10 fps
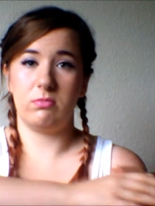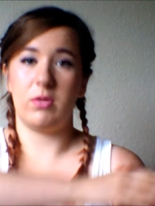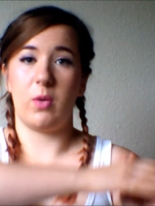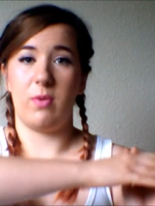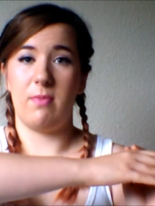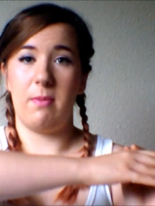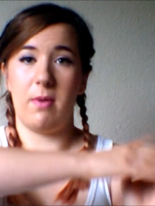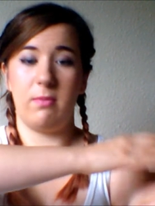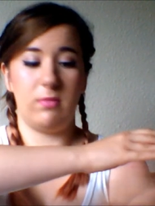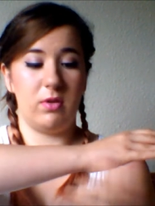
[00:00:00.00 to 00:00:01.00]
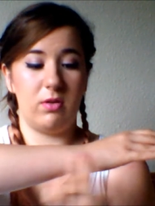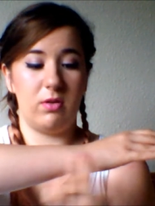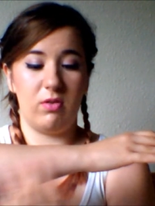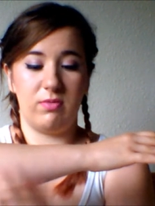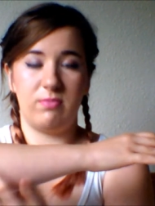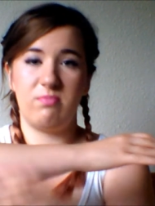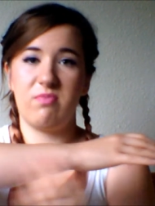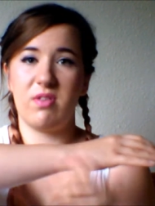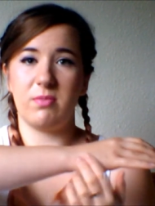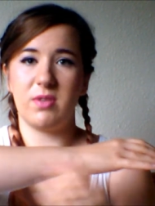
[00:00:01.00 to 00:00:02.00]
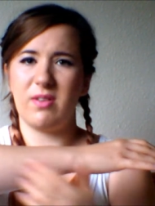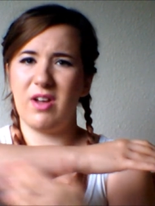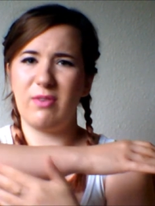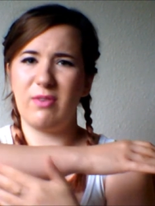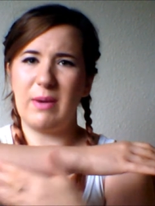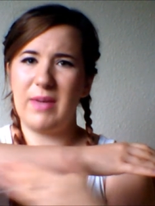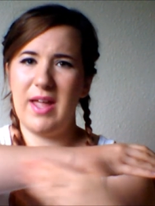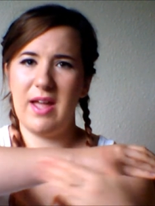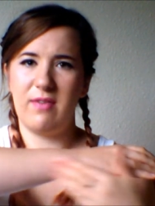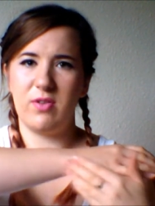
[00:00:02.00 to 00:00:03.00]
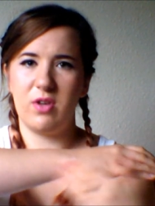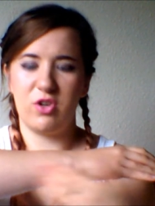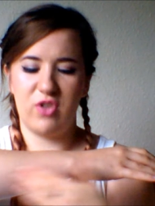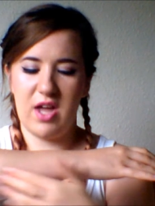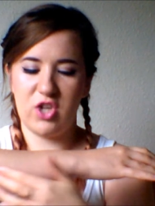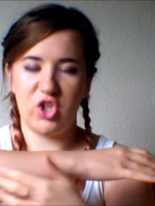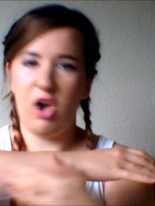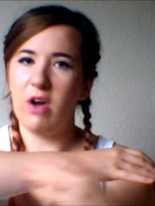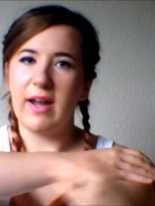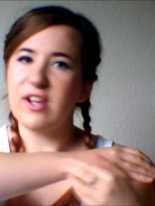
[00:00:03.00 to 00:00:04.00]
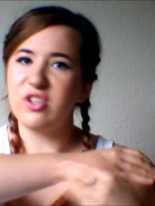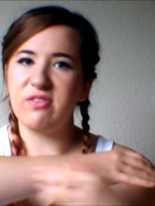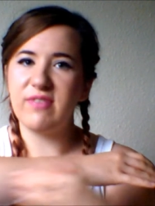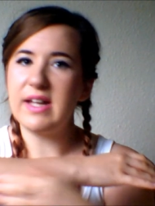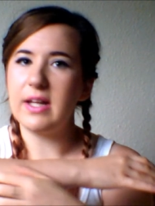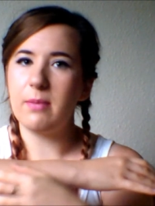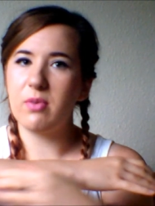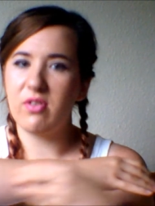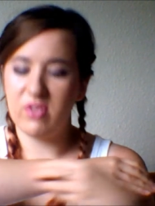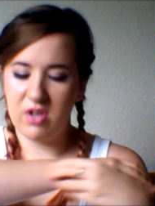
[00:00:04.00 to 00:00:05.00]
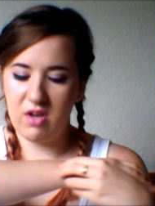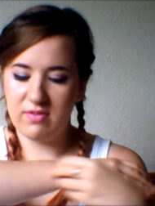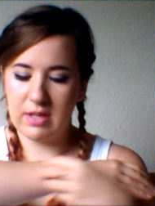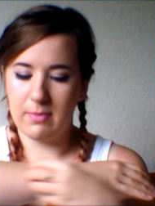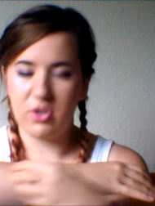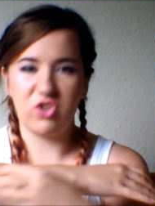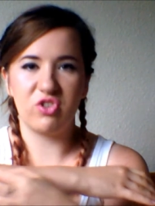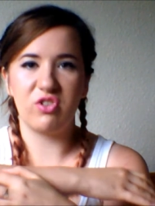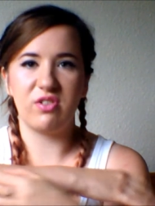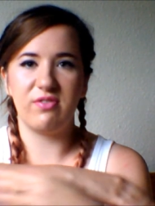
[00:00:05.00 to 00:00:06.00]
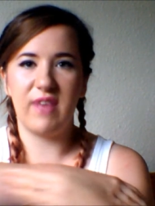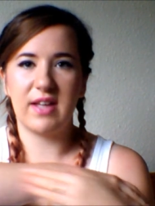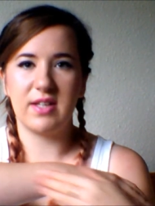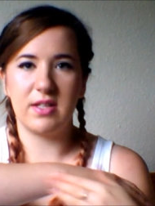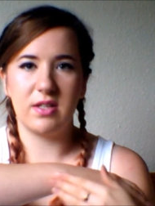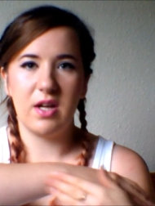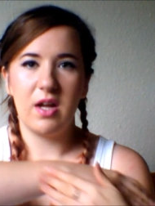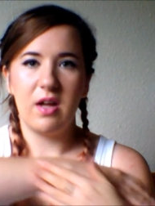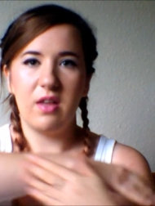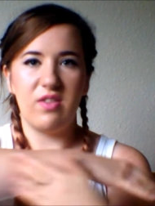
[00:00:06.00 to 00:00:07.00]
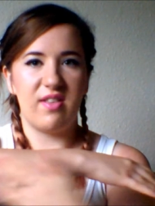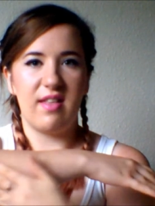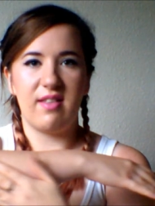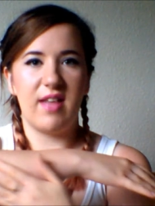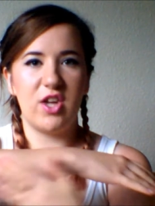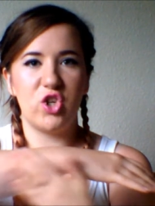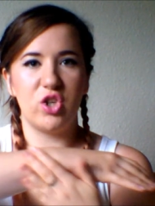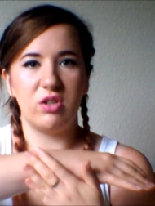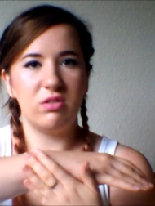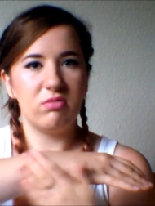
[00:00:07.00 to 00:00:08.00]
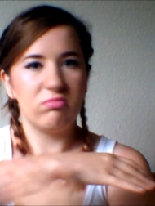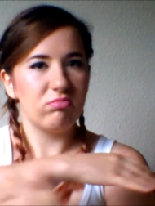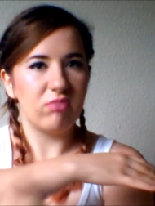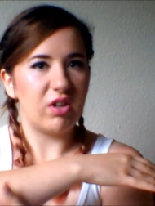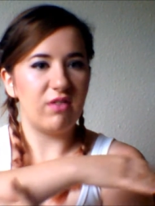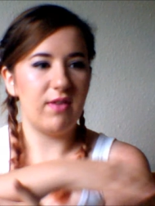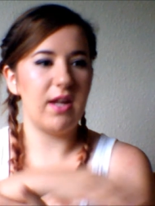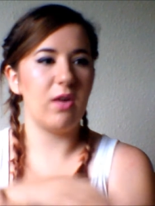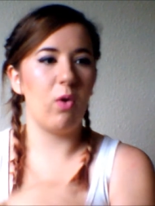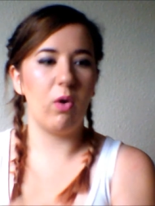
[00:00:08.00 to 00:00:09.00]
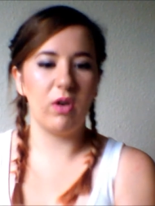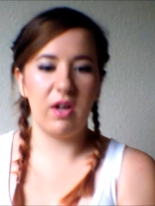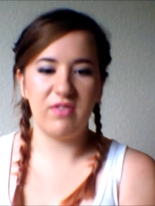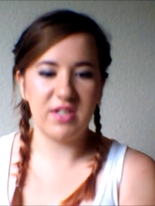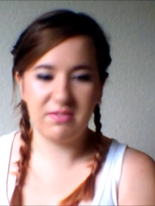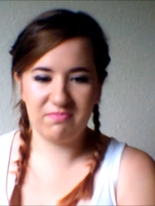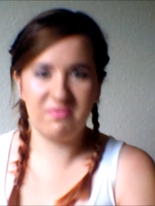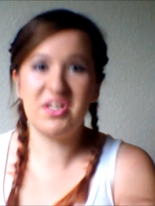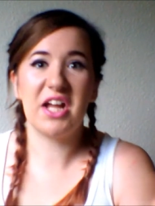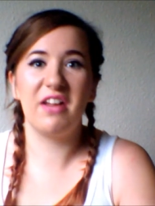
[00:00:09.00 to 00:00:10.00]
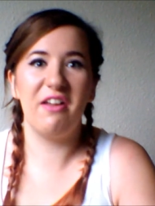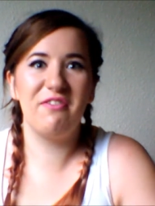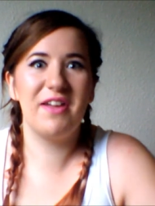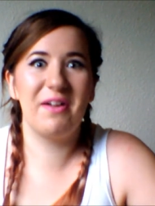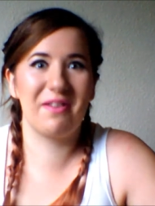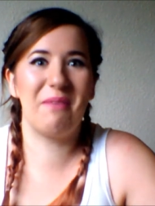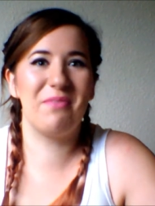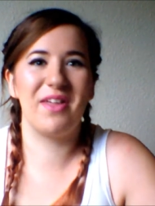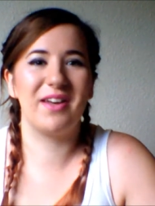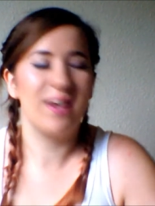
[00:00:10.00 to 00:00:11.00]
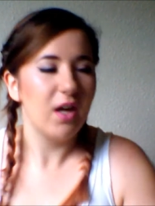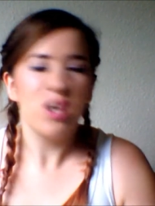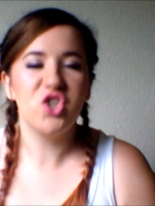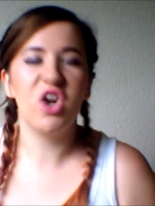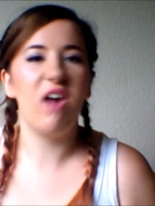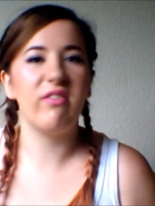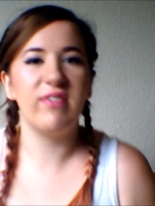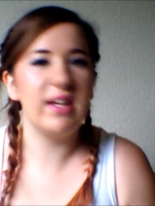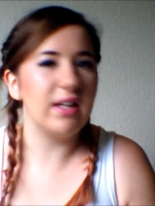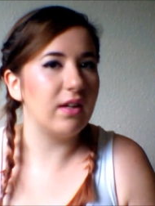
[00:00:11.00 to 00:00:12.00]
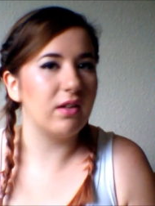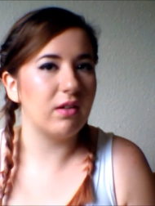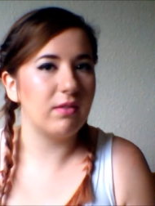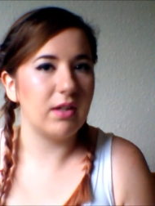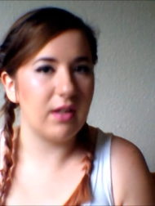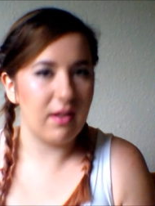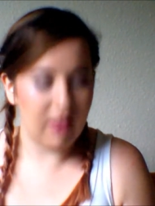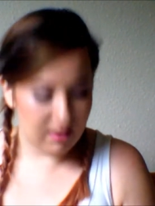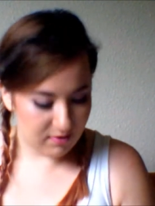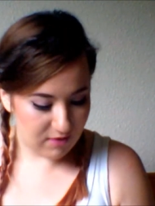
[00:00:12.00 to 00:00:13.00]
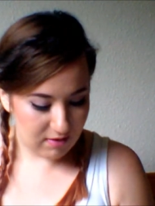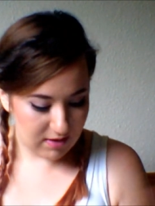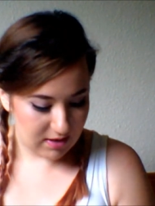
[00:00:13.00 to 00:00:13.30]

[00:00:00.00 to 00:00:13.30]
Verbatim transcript: with my mum, you sort of sometimes like around here, if you touch there, she can't actually feel it because the nerve damage has just affected the sensation in your feet, or like if you tickle her feet or something, she can't feel it, you know what I mean? And it's very,